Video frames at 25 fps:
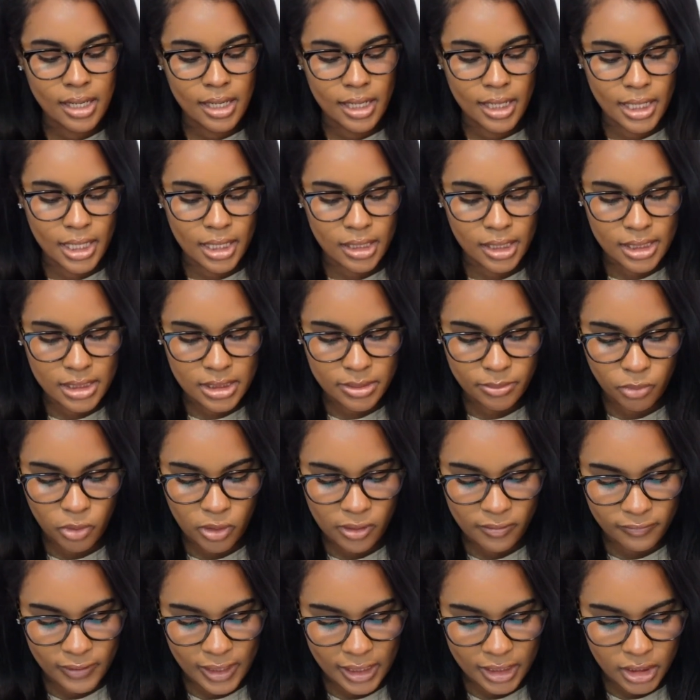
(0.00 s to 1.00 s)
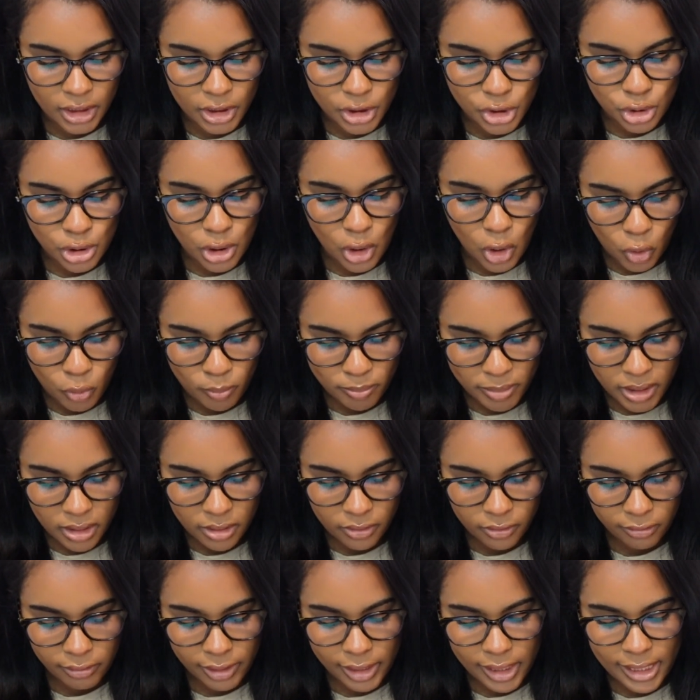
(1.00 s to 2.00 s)
It is more of like a taupey
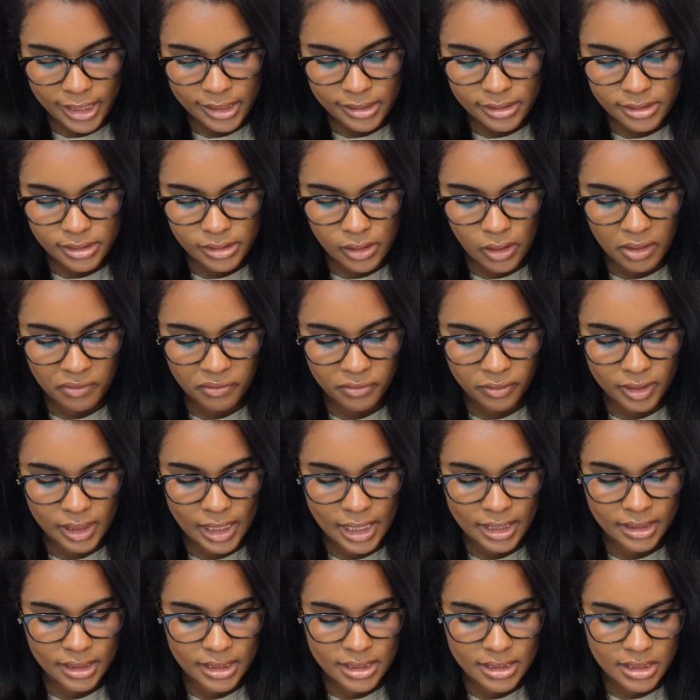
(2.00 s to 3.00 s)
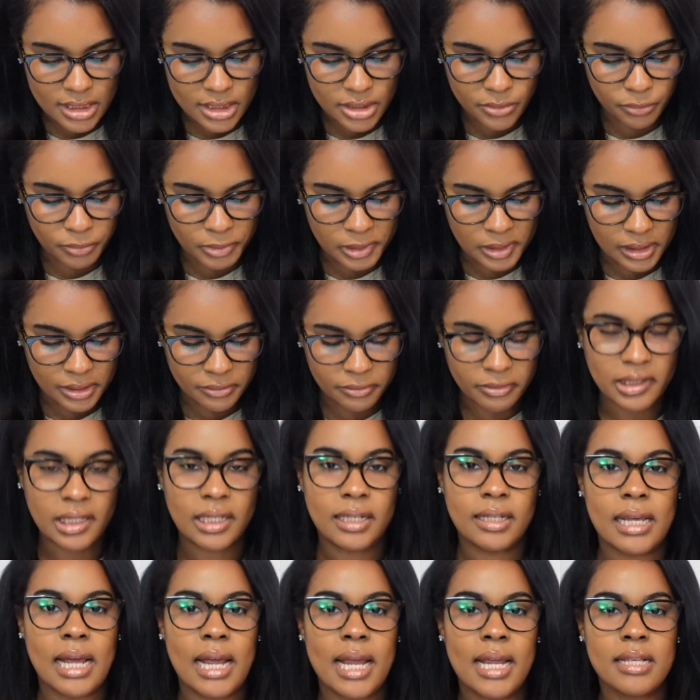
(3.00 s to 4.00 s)
gray, so I feel like this is really
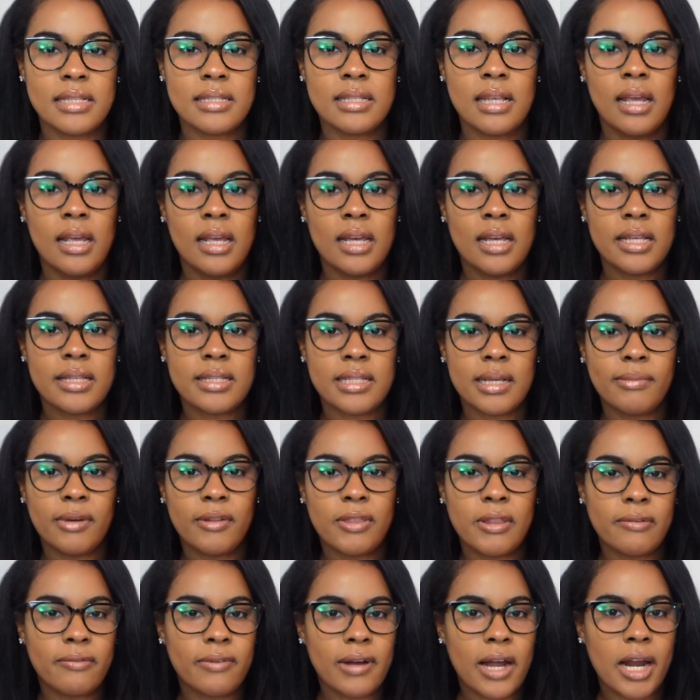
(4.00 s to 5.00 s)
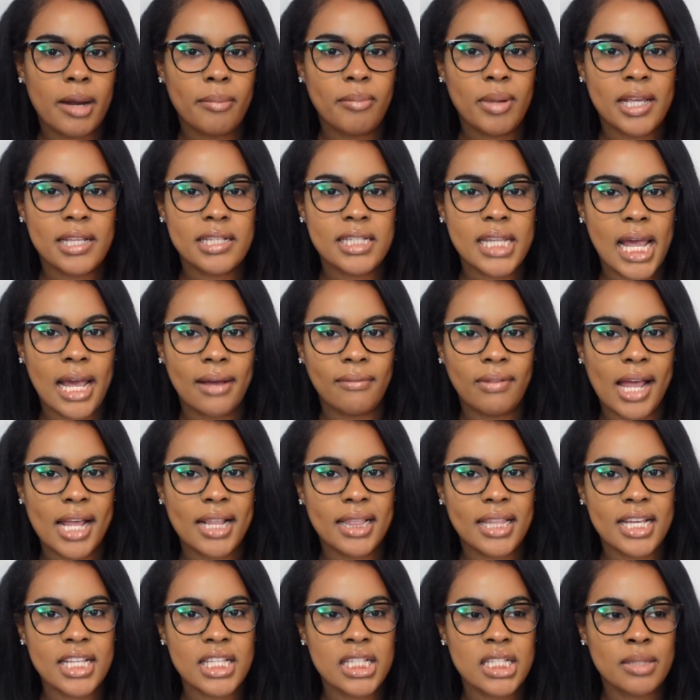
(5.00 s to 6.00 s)
nice. Some of the fire pits have like
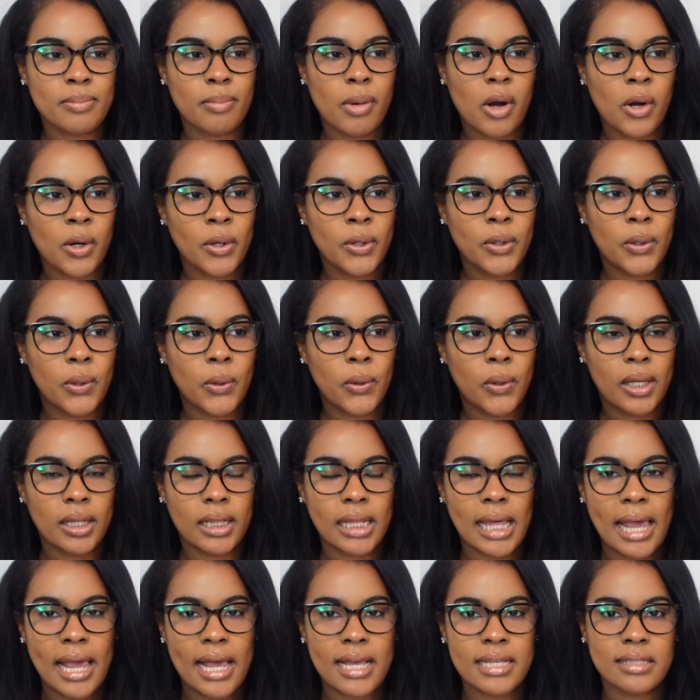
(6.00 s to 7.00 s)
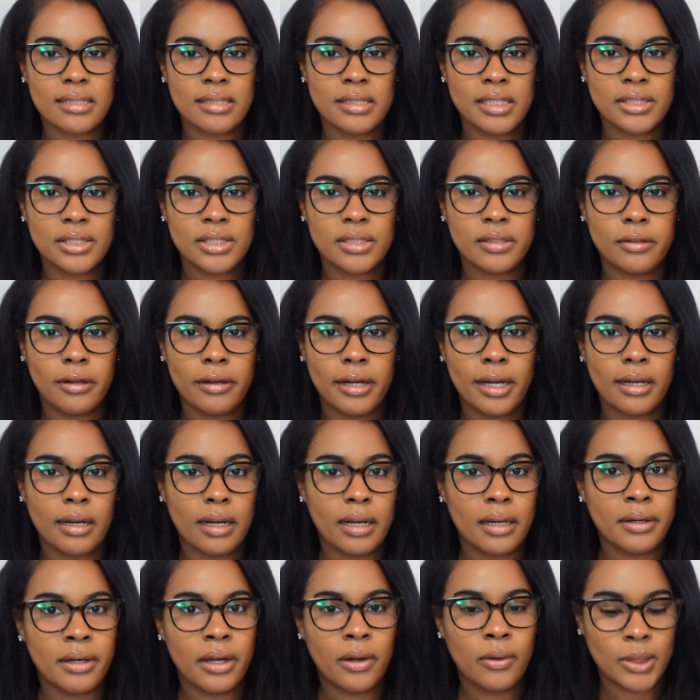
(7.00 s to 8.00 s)
that sparkle glass look to it, and
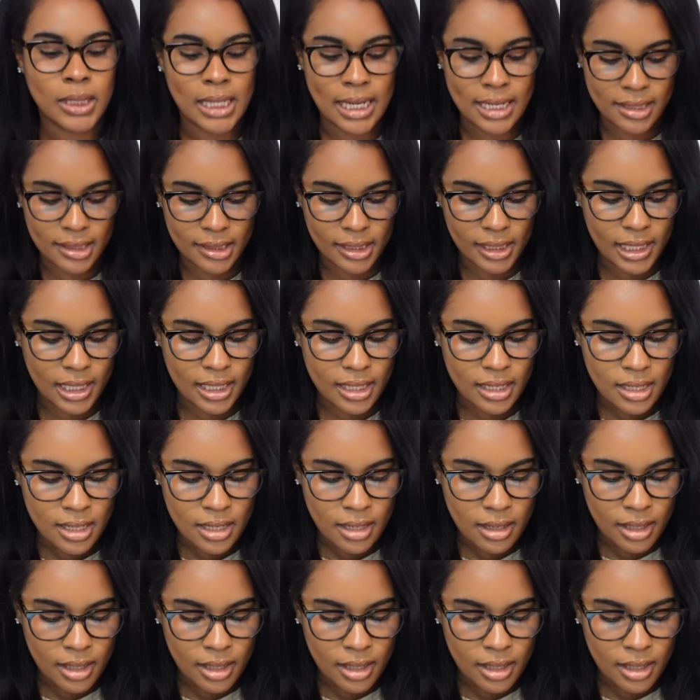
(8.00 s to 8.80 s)
I don't like that.